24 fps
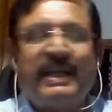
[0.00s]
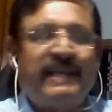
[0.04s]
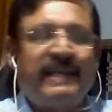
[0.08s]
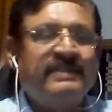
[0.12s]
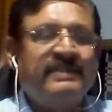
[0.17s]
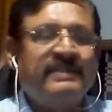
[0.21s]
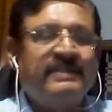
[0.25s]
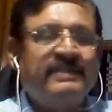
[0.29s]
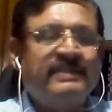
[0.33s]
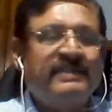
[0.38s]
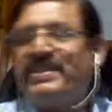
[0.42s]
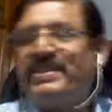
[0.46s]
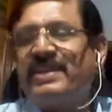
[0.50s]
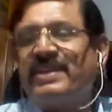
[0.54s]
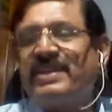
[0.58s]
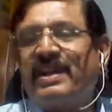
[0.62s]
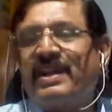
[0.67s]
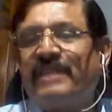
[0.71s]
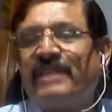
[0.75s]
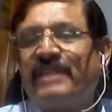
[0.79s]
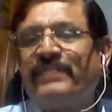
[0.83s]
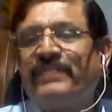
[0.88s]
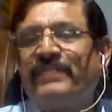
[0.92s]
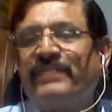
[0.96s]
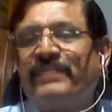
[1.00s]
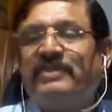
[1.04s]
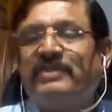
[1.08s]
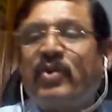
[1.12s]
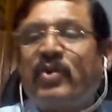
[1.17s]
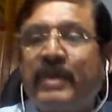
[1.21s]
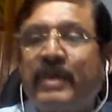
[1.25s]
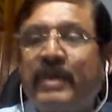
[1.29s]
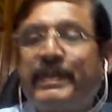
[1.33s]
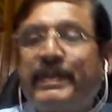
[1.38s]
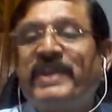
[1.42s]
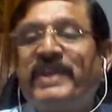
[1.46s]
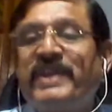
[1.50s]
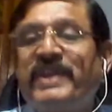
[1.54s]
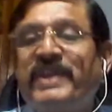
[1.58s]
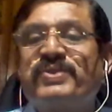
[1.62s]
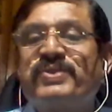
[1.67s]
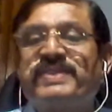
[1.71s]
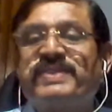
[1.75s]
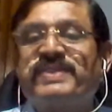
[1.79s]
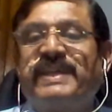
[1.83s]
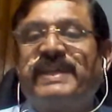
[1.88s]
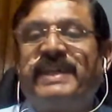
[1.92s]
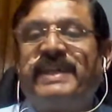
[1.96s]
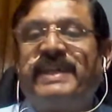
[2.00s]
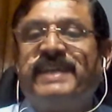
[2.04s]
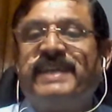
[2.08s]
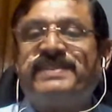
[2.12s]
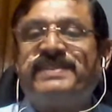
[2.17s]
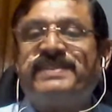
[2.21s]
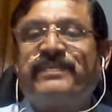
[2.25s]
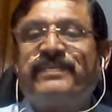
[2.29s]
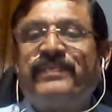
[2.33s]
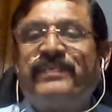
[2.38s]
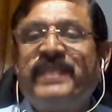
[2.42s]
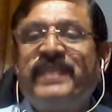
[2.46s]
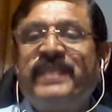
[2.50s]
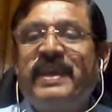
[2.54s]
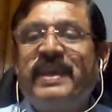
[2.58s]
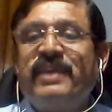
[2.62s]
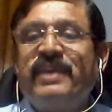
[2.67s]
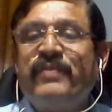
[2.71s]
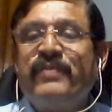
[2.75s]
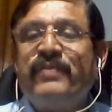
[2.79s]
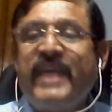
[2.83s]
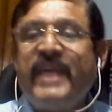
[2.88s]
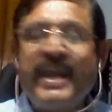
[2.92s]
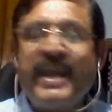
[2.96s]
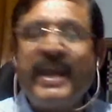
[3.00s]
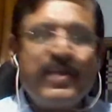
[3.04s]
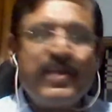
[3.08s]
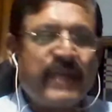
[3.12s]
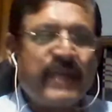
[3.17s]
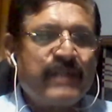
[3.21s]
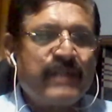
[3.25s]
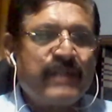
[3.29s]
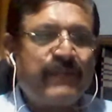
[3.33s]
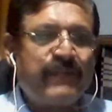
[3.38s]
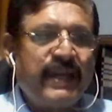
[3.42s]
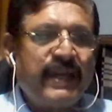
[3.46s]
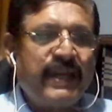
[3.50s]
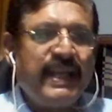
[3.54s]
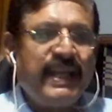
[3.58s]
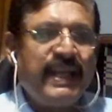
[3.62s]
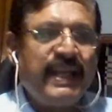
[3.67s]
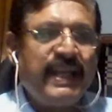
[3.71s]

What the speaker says: registrar of cooperative societies, where you can file an